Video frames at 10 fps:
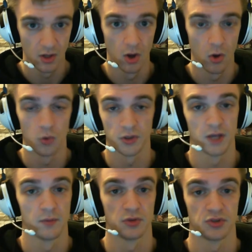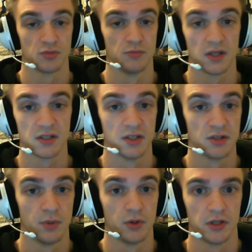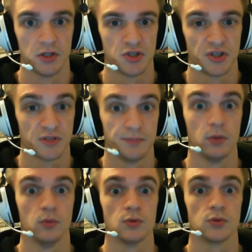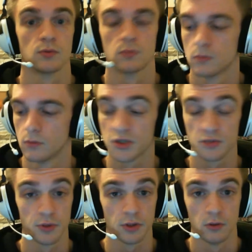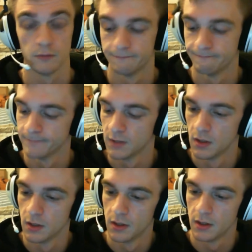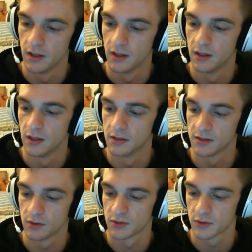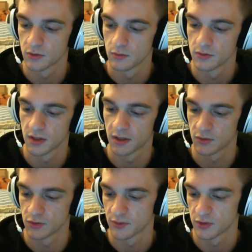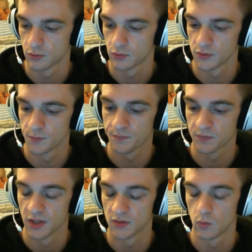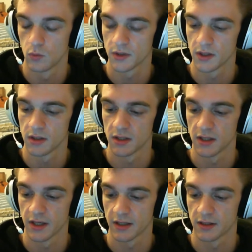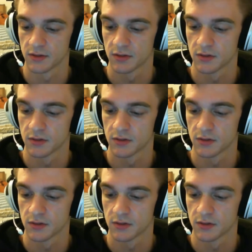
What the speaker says: All the chemicals just mix in his body and it just explodes, which is pretty cool. Is that all special rules? Yeah, that's all special rules. His war gear, he has